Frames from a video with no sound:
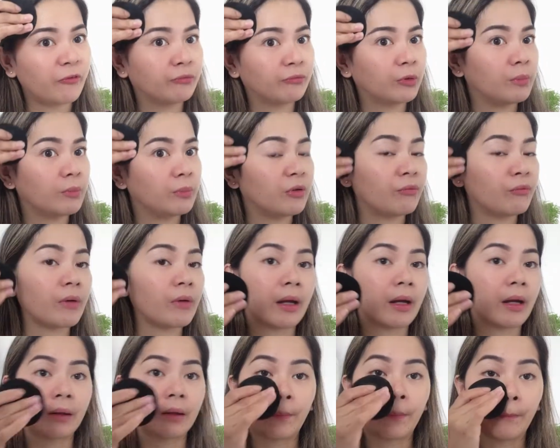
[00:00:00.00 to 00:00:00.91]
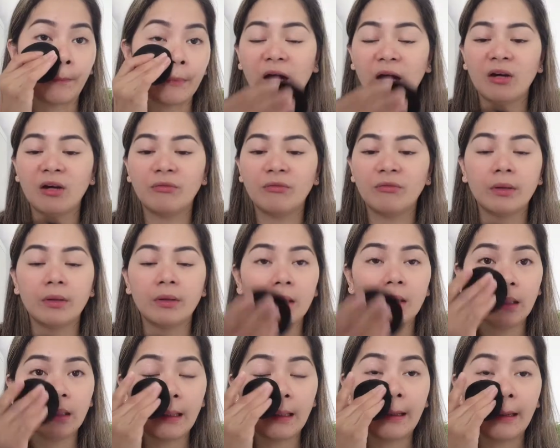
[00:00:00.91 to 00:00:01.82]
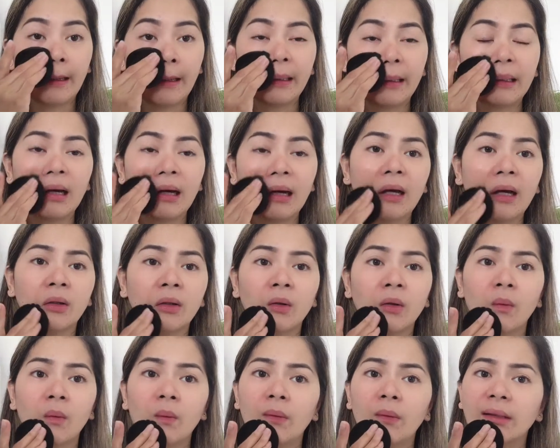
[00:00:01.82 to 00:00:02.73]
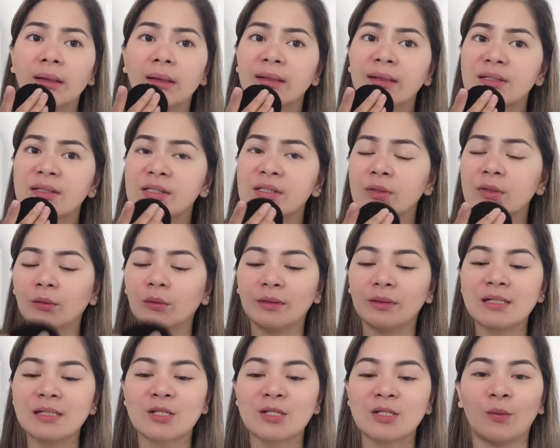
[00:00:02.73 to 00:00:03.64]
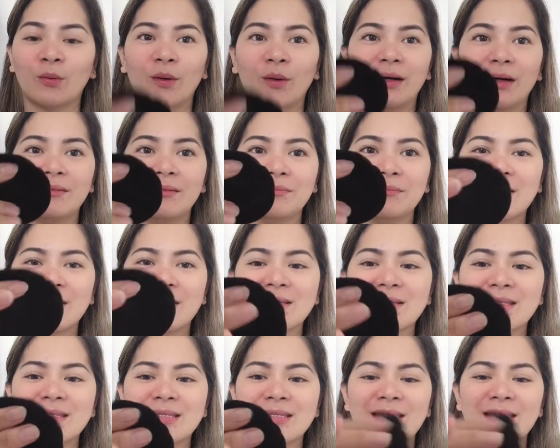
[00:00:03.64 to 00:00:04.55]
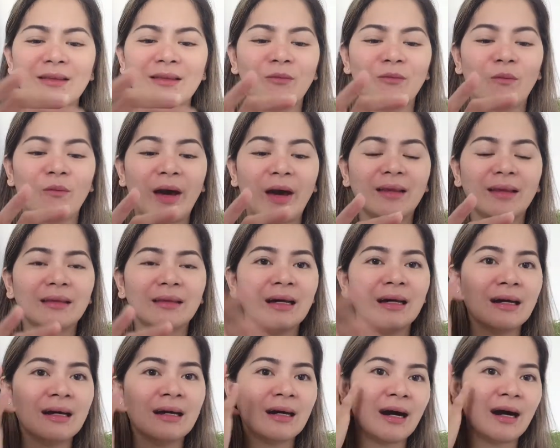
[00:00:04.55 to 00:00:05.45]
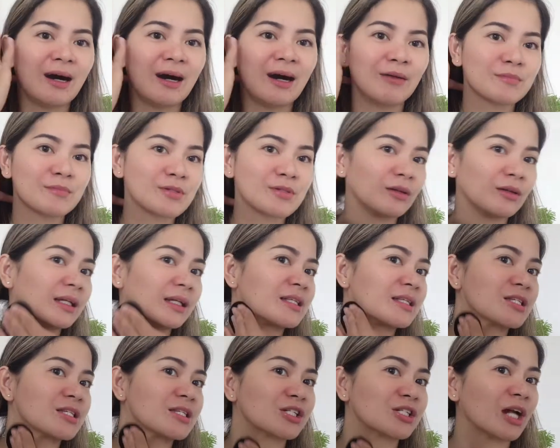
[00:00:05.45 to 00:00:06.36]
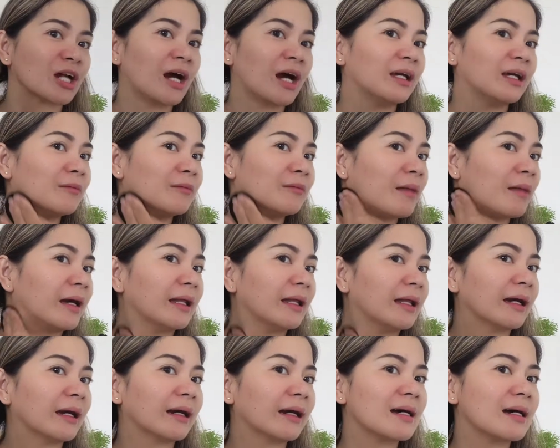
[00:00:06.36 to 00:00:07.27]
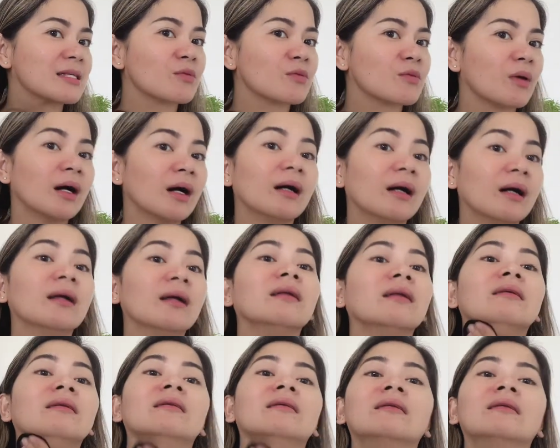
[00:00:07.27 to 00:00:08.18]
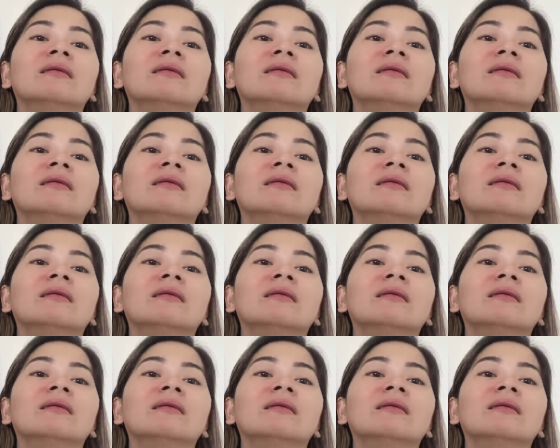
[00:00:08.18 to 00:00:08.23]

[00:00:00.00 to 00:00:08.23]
to be fair. I feel like I don't wanna throw this one because it's still wet. So let's try in my neck as well,